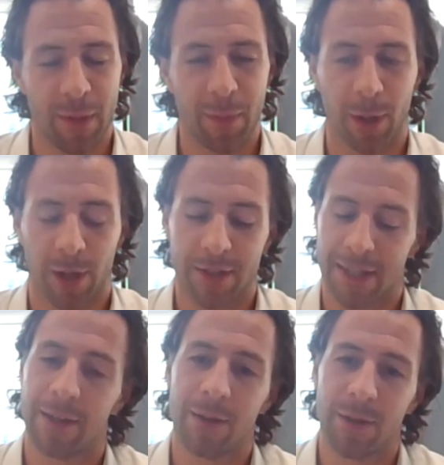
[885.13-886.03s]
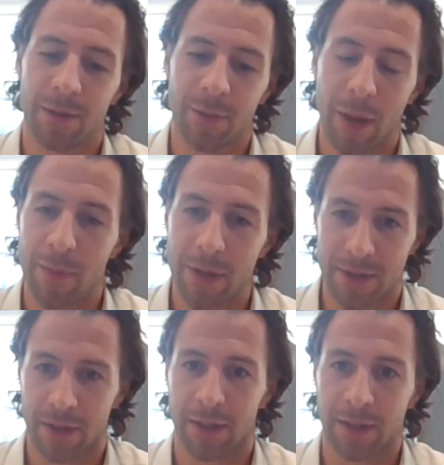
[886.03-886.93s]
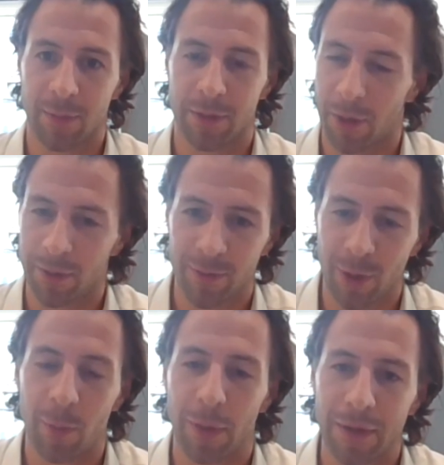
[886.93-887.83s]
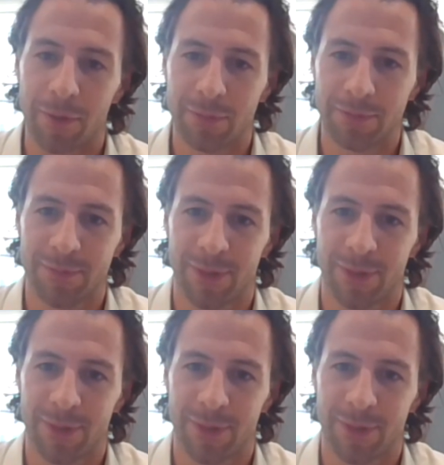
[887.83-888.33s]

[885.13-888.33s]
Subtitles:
People are going to tell you your baby is ugly, but don't believe them.